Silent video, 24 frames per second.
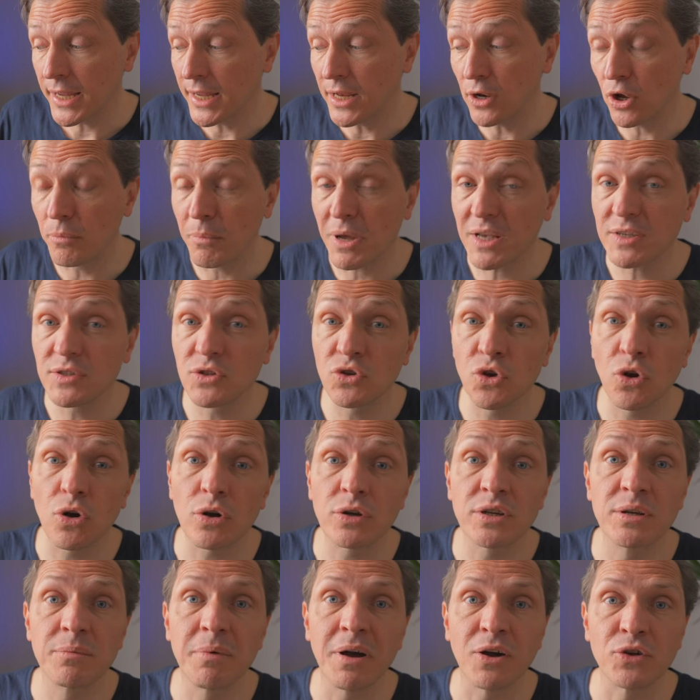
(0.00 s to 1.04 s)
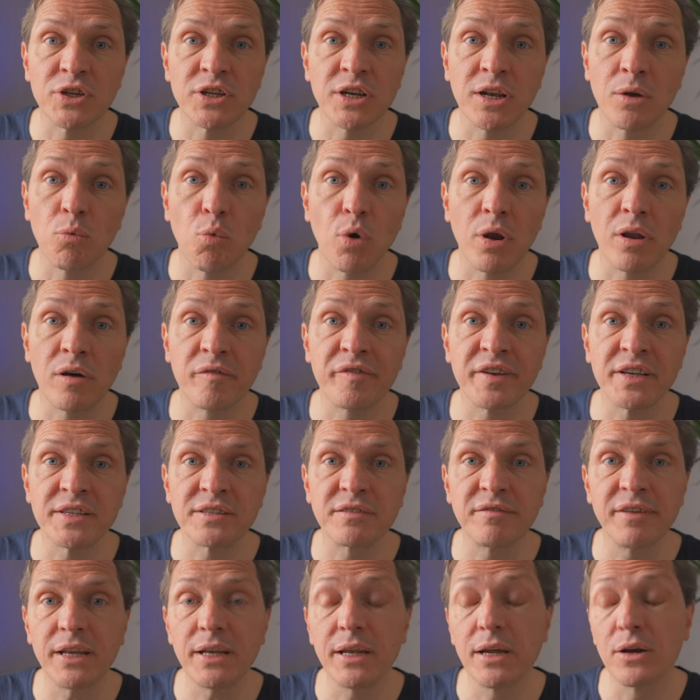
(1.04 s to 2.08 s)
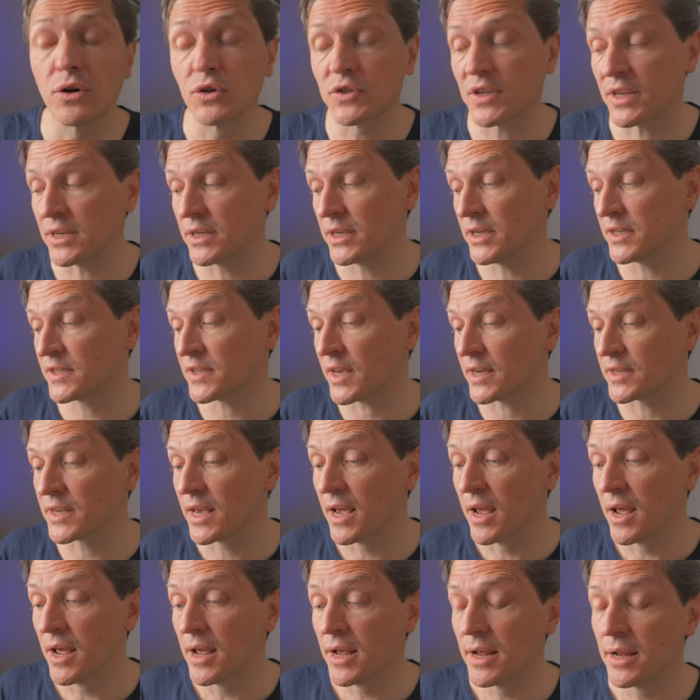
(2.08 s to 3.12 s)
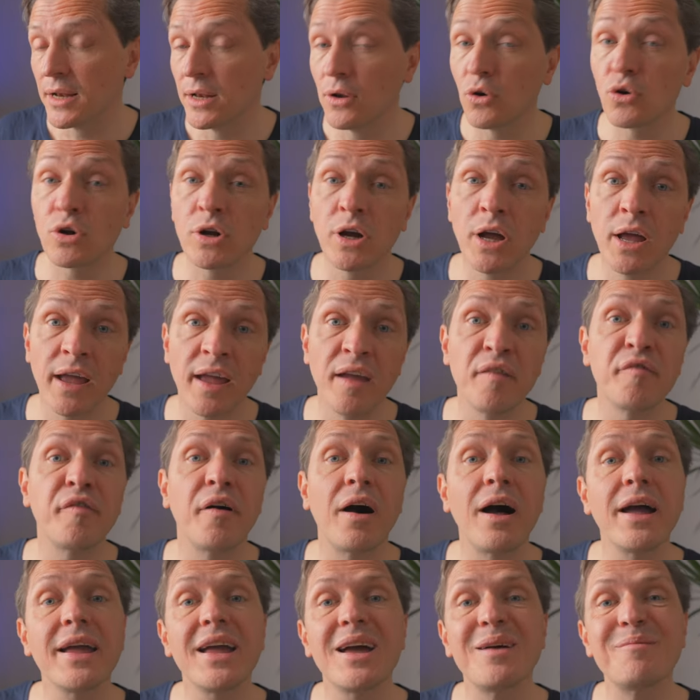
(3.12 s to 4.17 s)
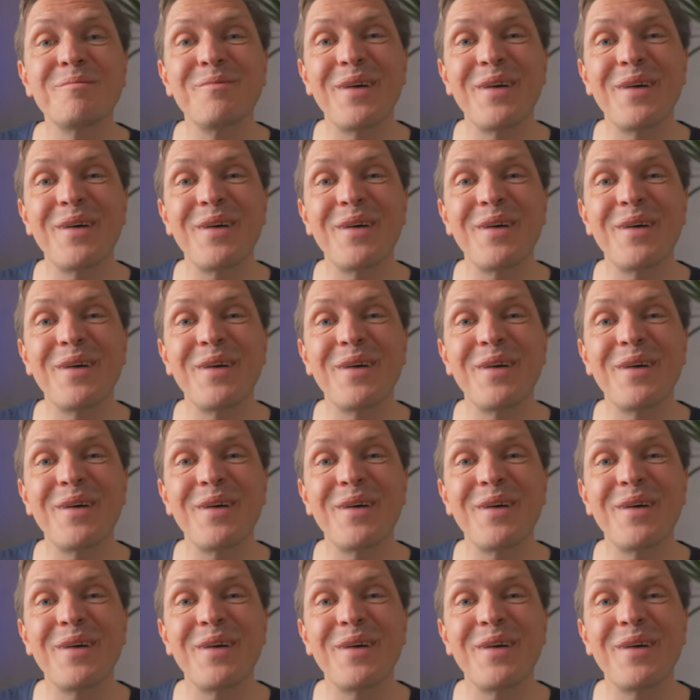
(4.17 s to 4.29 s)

Elon Musk talked about it in one of his videos and he says, Look, if I am